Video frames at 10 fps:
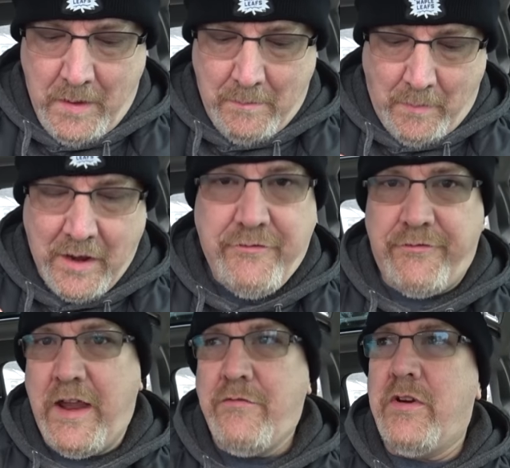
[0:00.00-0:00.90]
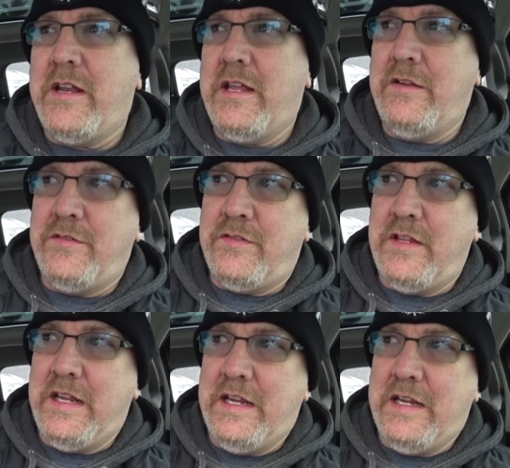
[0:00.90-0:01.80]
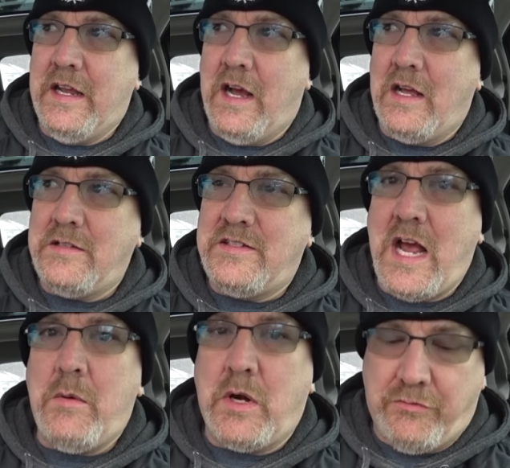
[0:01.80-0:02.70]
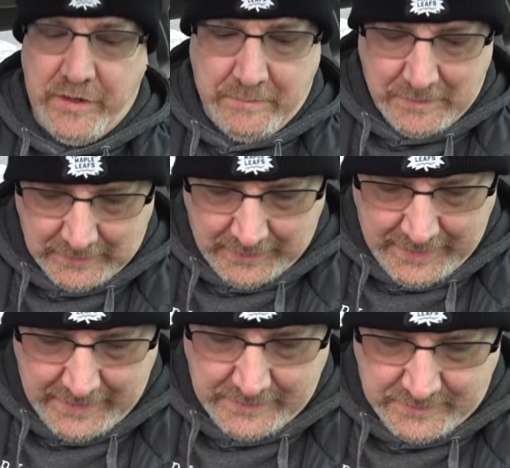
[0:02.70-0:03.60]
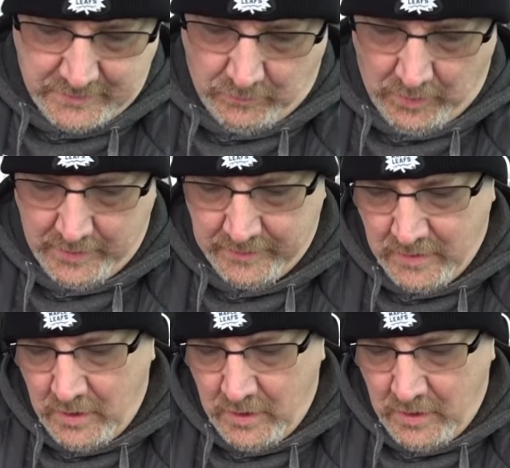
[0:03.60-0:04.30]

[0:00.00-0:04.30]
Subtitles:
My favorite is the sour cream glazed one,